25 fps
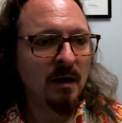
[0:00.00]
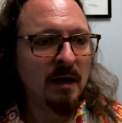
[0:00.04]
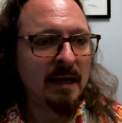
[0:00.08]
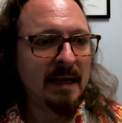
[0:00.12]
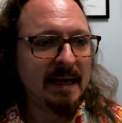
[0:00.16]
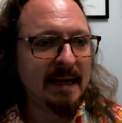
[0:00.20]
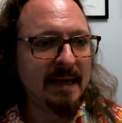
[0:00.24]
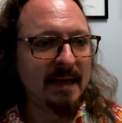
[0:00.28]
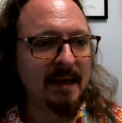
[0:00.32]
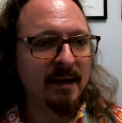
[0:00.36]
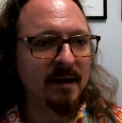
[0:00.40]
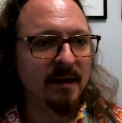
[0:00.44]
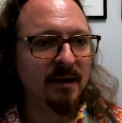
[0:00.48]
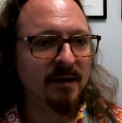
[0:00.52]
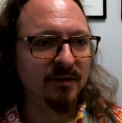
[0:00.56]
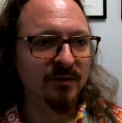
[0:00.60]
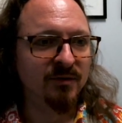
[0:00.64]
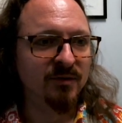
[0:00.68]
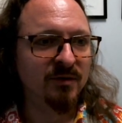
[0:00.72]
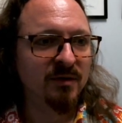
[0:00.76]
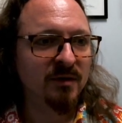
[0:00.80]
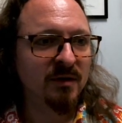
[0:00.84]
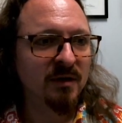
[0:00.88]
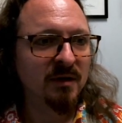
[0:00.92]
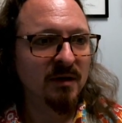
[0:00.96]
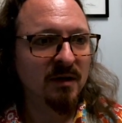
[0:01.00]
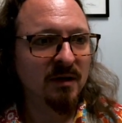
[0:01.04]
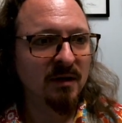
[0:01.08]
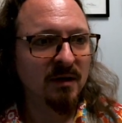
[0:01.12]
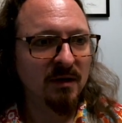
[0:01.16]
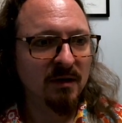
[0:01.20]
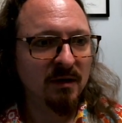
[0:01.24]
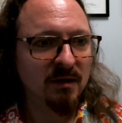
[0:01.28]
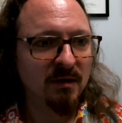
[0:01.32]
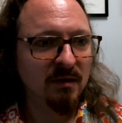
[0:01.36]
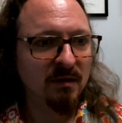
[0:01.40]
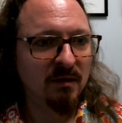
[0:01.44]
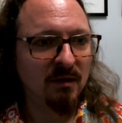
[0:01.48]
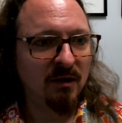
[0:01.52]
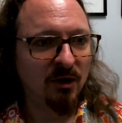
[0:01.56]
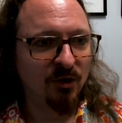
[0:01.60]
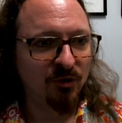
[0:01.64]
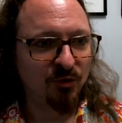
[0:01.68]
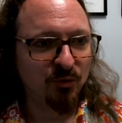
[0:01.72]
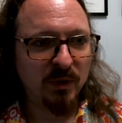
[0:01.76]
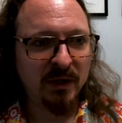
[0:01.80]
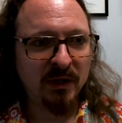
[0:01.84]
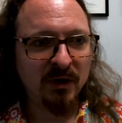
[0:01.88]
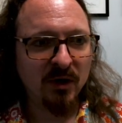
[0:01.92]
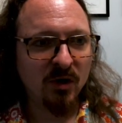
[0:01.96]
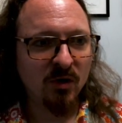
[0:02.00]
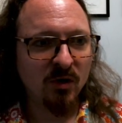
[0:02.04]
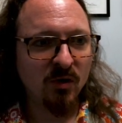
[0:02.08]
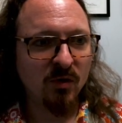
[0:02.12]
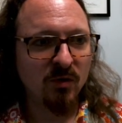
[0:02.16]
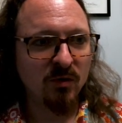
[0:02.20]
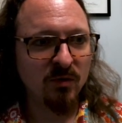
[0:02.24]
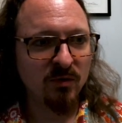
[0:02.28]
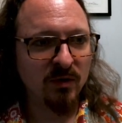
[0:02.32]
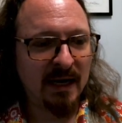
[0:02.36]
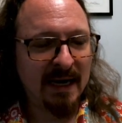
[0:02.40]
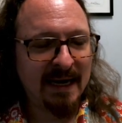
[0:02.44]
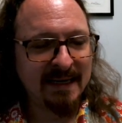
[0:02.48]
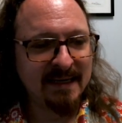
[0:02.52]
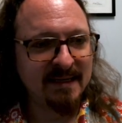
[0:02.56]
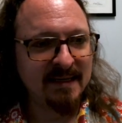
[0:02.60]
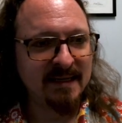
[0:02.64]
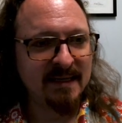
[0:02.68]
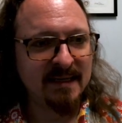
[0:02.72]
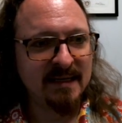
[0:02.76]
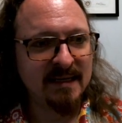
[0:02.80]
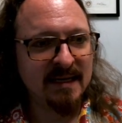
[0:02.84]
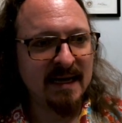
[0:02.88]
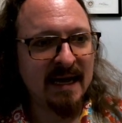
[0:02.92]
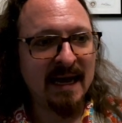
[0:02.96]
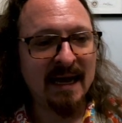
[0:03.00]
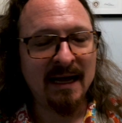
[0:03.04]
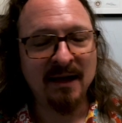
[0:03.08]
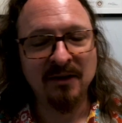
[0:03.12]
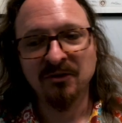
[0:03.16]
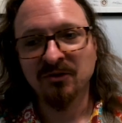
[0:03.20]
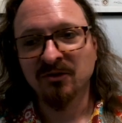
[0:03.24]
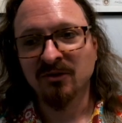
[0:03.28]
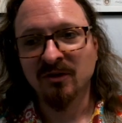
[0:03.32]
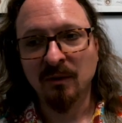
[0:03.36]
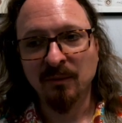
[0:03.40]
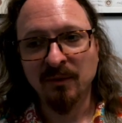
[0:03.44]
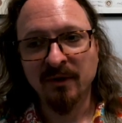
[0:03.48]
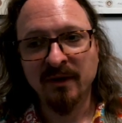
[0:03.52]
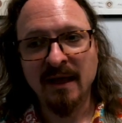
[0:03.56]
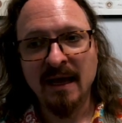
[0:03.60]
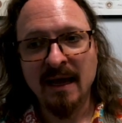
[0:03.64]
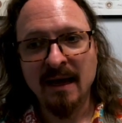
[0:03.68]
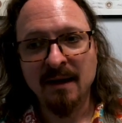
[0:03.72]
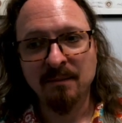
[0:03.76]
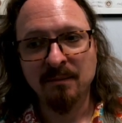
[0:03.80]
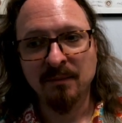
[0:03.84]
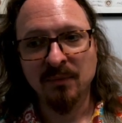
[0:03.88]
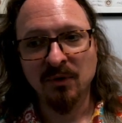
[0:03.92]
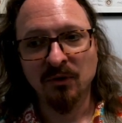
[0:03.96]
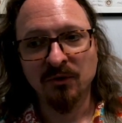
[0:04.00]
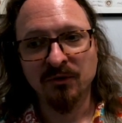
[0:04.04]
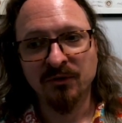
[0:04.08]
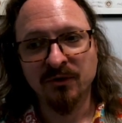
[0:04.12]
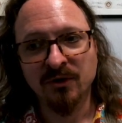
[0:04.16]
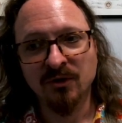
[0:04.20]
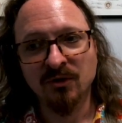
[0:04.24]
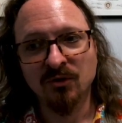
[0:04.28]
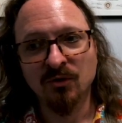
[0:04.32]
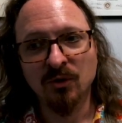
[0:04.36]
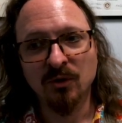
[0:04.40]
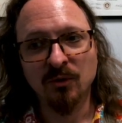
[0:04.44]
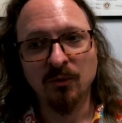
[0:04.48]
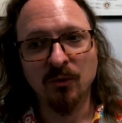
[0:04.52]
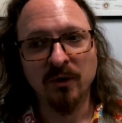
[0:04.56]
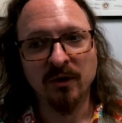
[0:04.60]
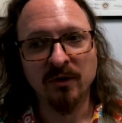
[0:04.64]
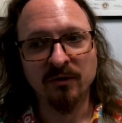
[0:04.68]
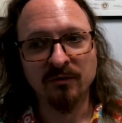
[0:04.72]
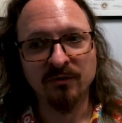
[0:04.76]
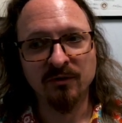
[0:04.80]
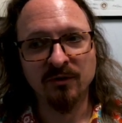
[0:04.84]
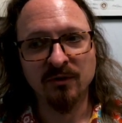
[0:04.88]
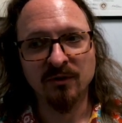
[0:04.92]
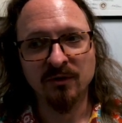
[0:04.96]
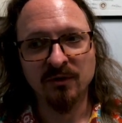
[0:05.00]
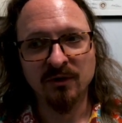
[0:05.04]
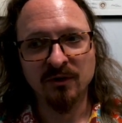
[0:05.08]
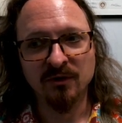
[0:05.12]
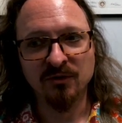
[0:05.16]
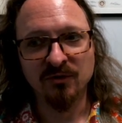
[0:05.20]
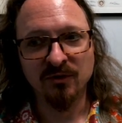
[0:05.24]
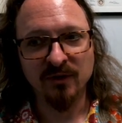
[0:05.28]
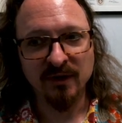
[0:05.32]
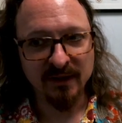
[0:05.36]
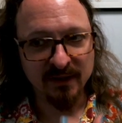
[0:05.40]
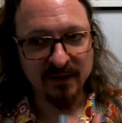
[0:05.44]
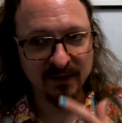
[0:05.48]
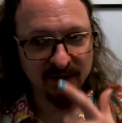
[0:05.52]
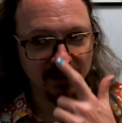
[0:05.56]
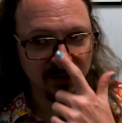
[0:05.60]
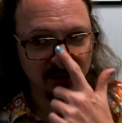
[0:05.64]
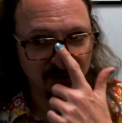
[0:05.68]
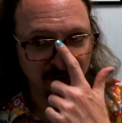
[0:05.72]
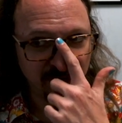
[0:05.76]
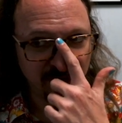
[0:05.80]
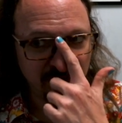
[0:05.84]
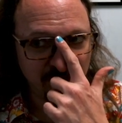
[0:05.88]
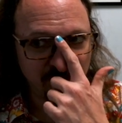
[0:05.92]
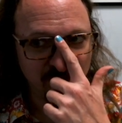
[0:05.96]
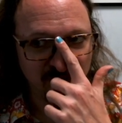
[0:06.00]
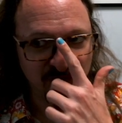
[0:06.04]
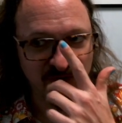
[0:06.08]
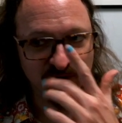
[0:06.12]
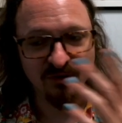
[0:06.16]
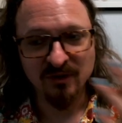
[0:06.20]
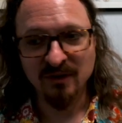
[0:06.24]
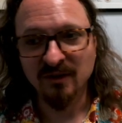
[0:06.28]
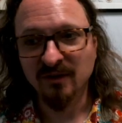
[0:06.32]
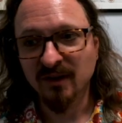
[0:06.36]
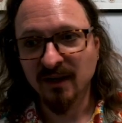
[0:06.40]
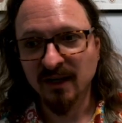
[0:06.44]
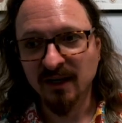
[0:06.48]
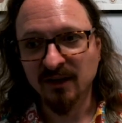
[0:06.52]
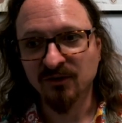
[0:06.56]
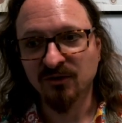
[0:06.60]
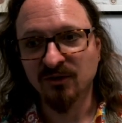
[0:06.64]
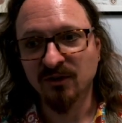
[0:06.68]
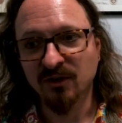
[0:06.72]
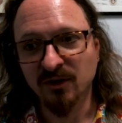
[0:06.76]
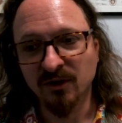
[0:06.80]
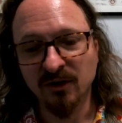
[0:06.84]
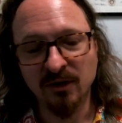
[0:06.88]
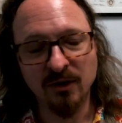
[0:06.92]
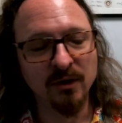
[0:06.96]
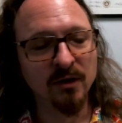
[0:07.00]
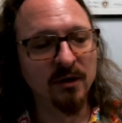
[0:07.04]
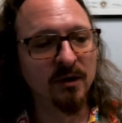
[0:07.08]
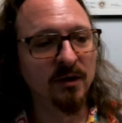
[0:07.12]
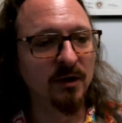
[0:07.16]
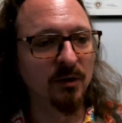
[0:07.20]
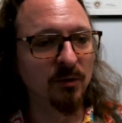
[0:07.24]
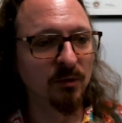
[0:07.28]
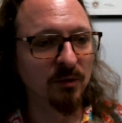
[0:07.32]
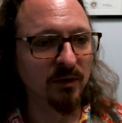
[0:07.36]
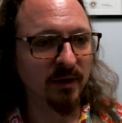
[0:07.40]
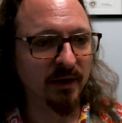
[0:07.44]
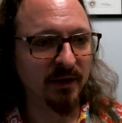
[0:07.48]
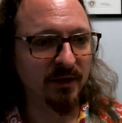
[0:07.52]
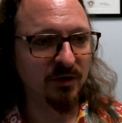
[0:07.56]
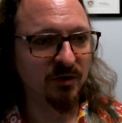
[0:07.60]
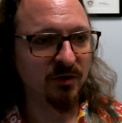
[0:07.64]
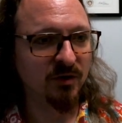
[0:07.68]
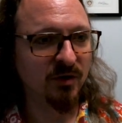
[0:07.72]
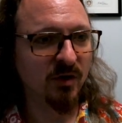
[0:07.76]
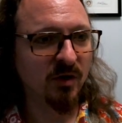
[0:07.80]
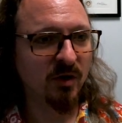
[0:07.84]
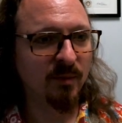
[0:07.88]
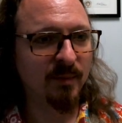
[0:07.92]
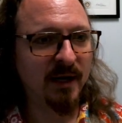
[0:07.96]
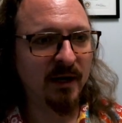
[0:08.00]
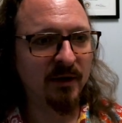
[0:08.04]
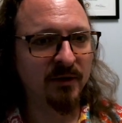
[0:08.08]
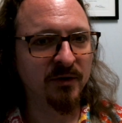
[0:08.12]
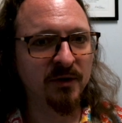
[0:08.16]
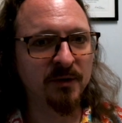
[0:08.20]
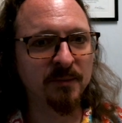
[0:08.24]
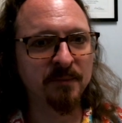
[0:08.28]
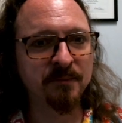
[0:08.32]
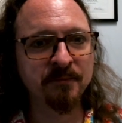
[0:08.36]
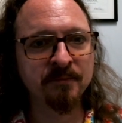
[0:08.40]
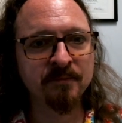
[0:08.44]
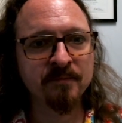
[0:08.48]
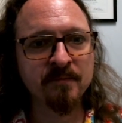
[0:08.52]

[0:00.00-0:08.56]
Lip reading: And Arduino IDE has some of that built into it where if there's like an egregious syntax error, it will let you know about it.